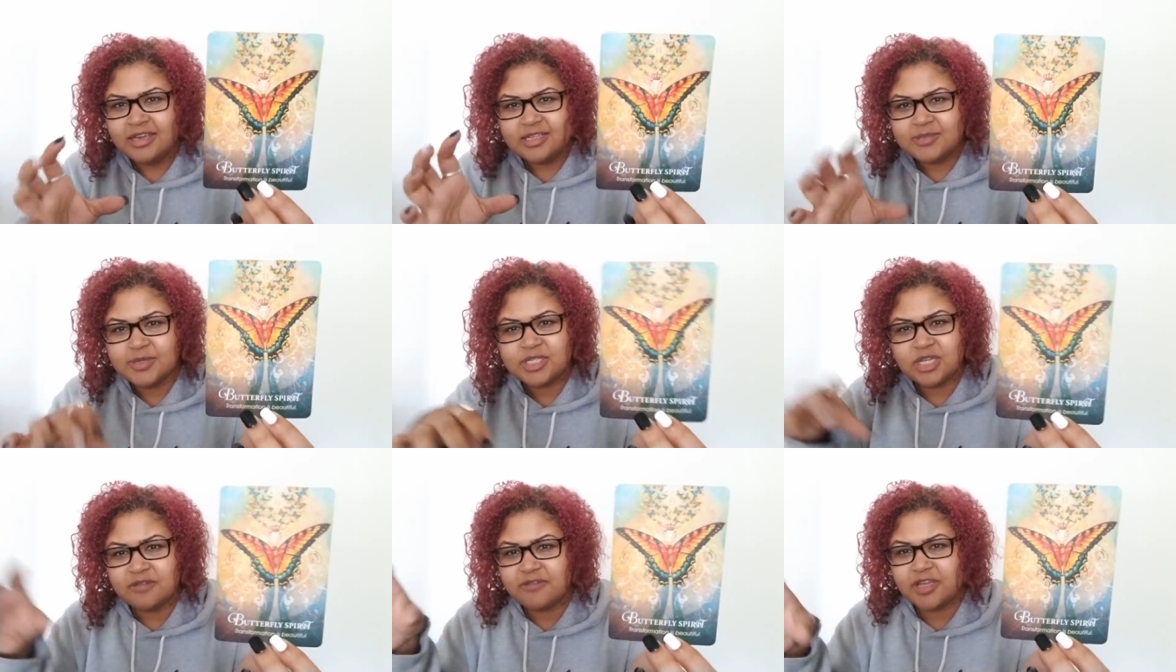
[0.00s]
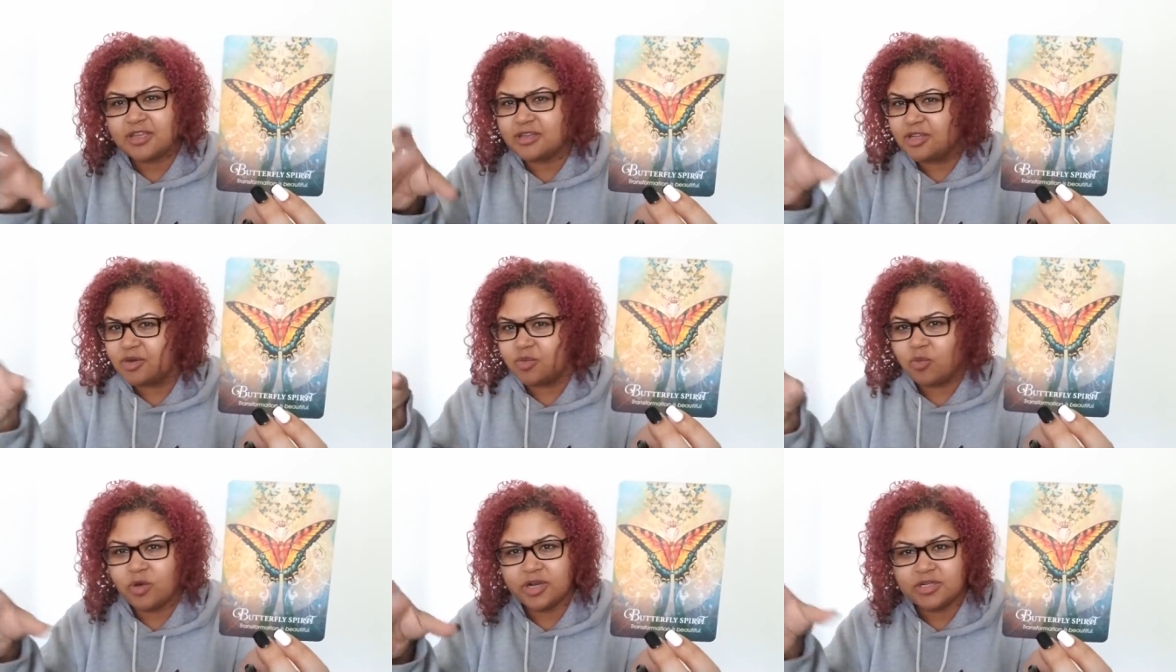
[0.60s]
especially if like you
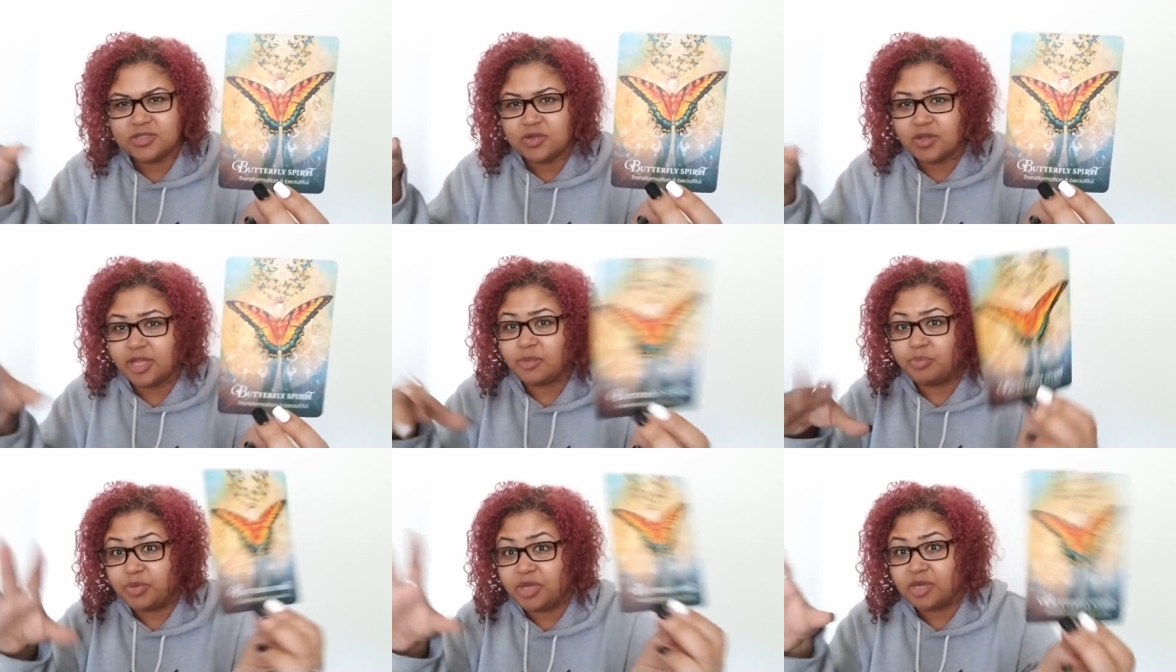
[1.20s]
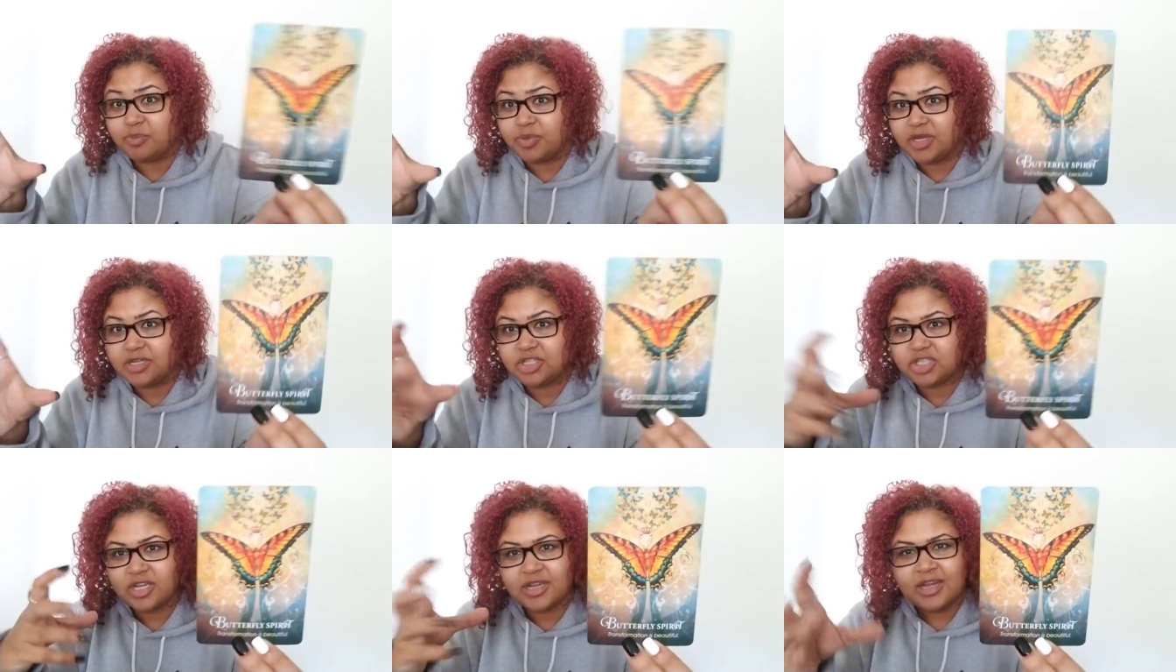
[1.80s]
want to do like big, big
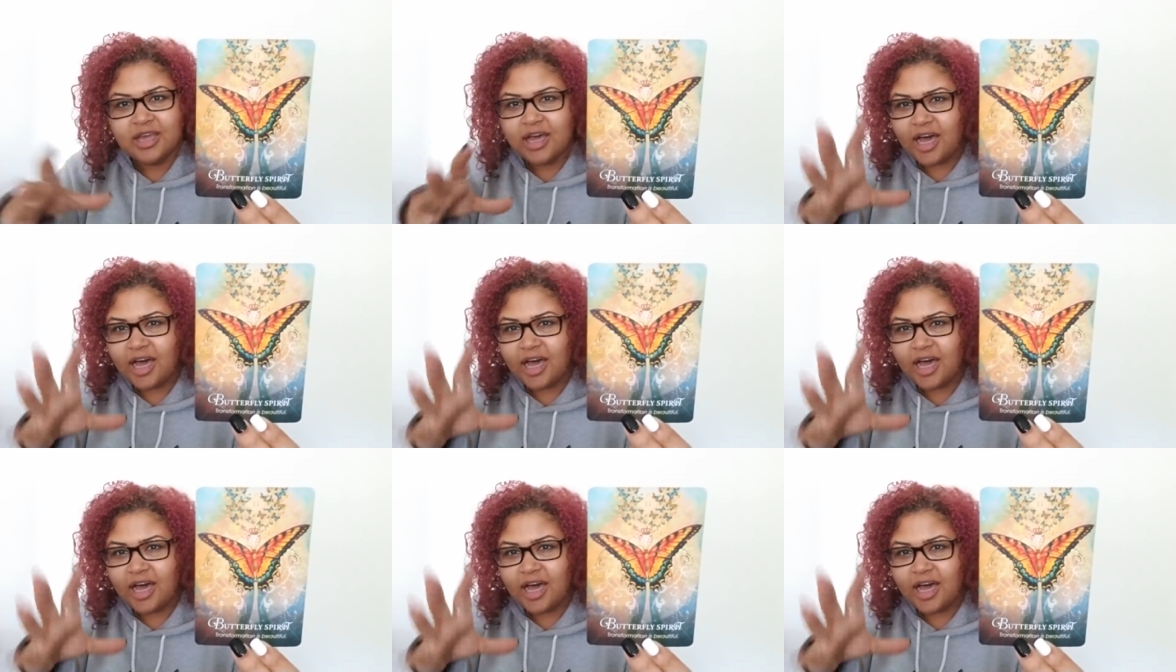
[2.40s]
shit.